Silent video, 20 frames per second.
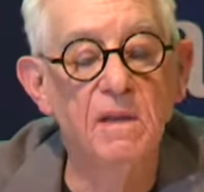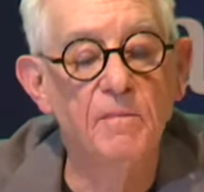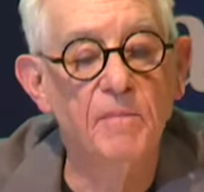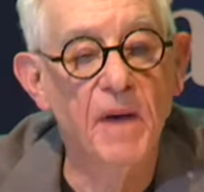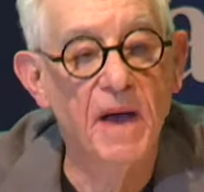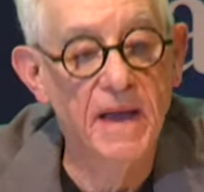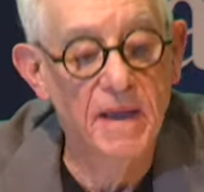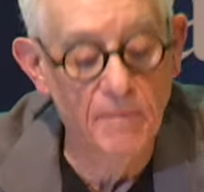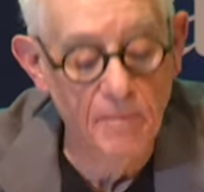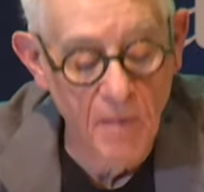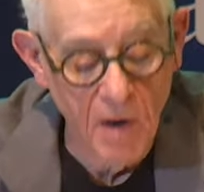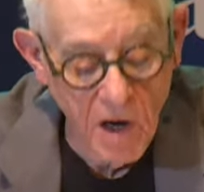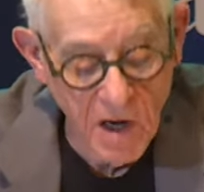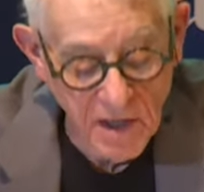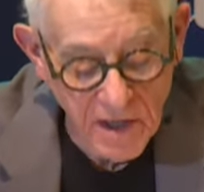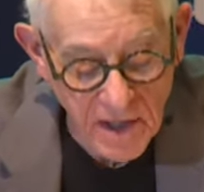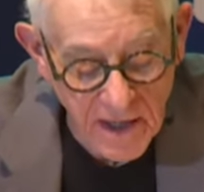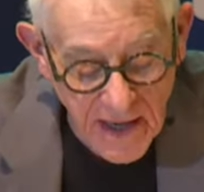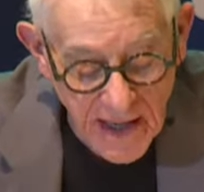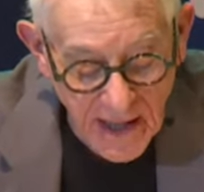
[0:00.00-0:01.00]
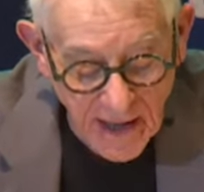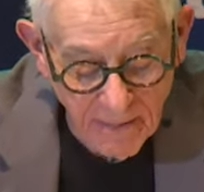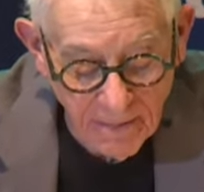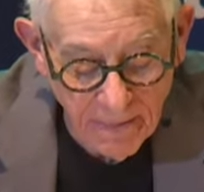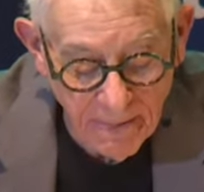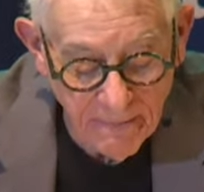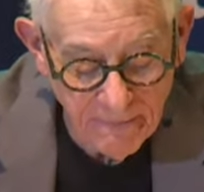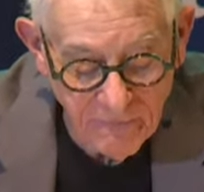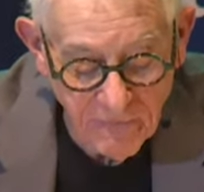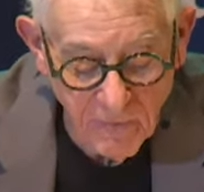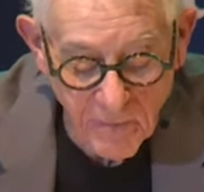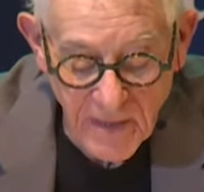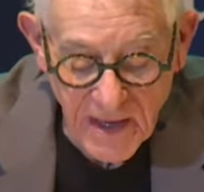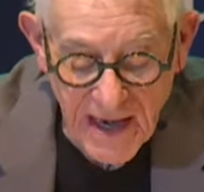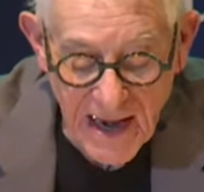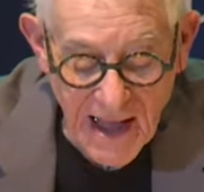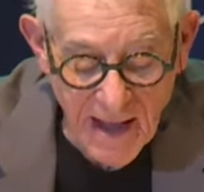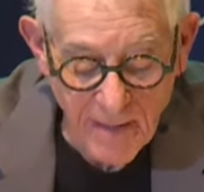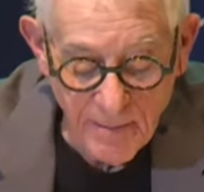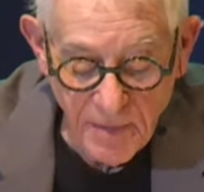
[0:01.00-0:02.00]
by a martinet from
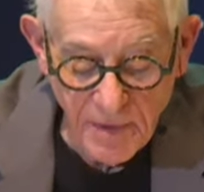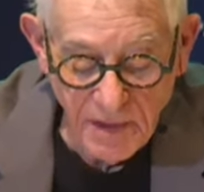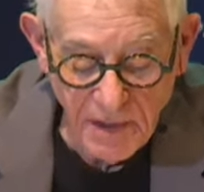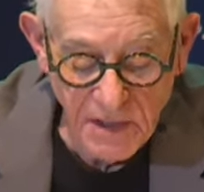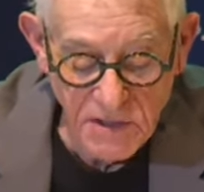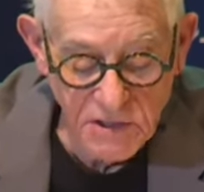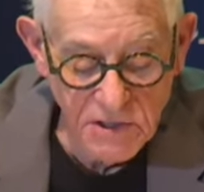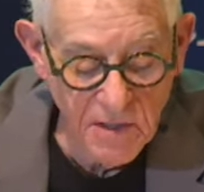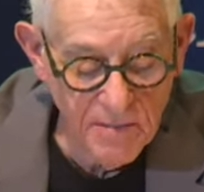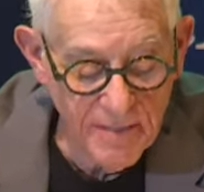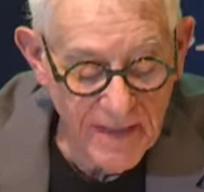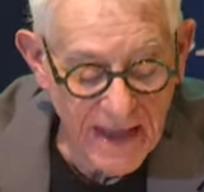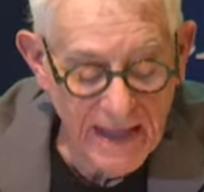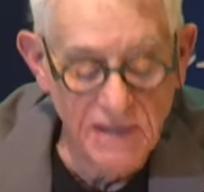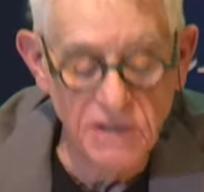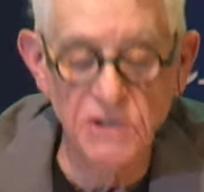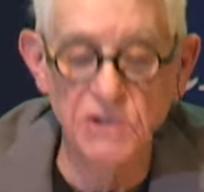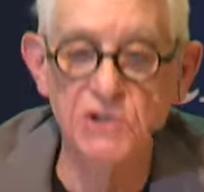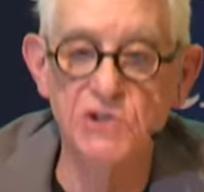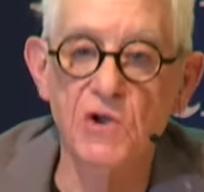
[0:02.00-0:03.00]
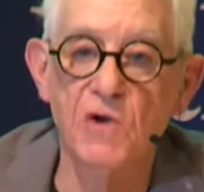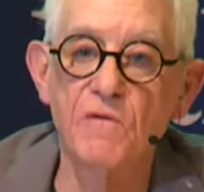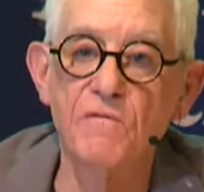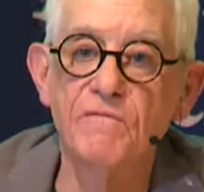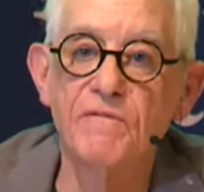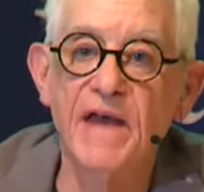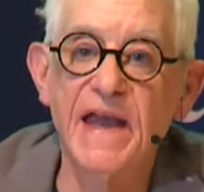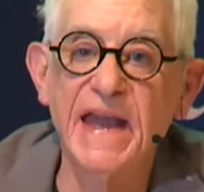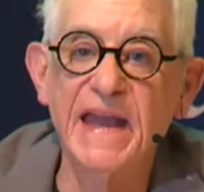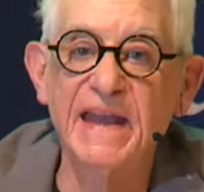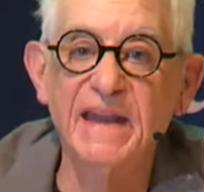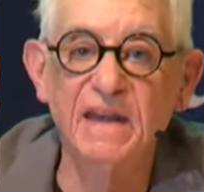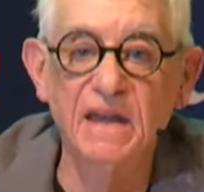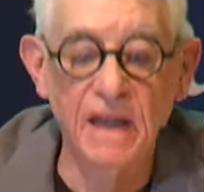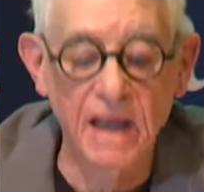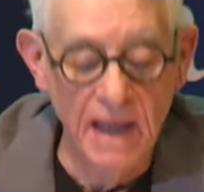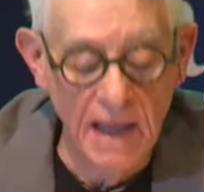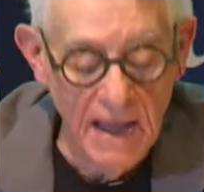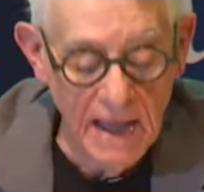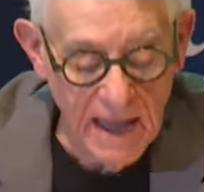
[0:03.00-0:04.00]
Annapolis, a man so vain
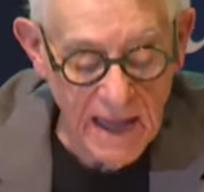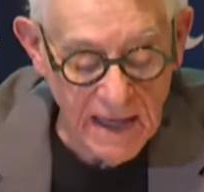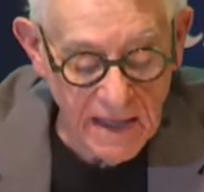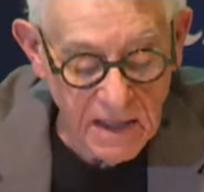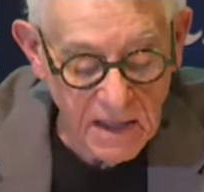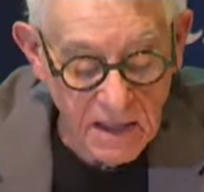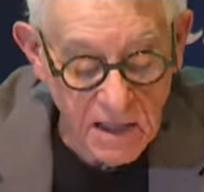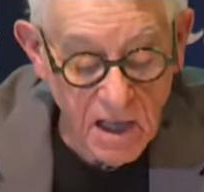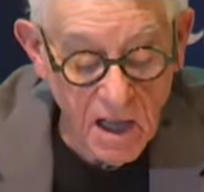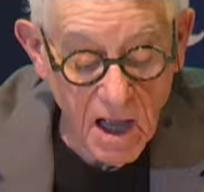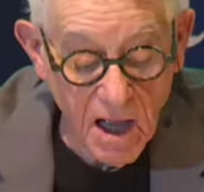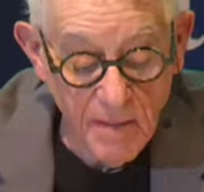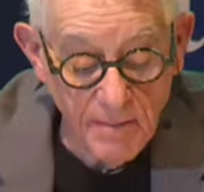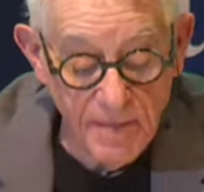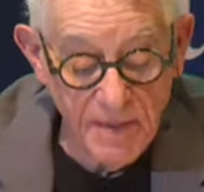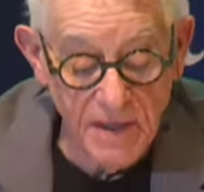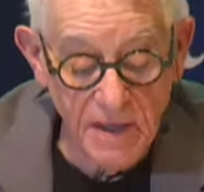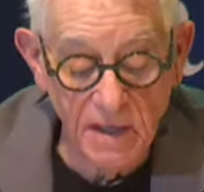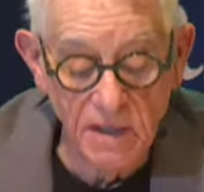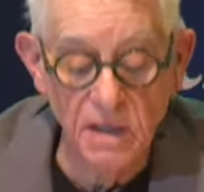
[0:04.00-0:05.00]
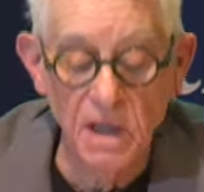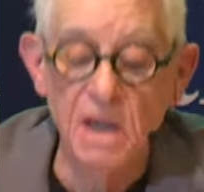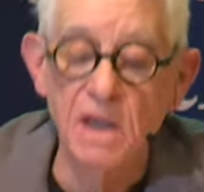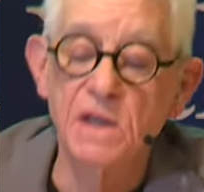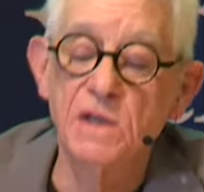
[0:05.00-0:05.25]
and incompetent,